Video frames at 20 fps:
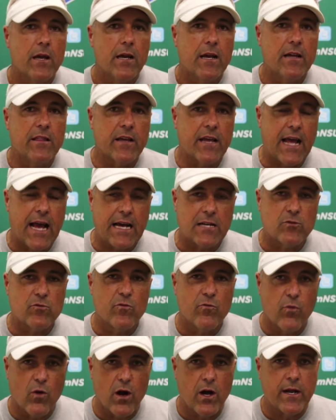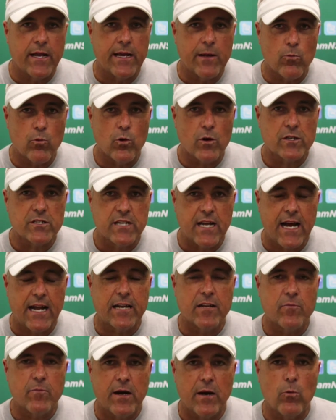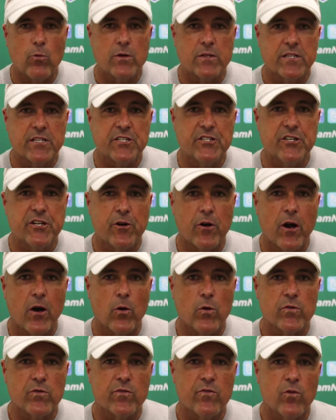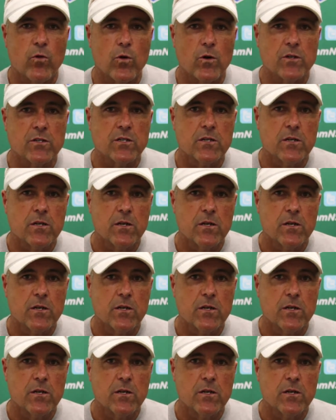and the guys we've brought in, we're excited about what this year holds for us.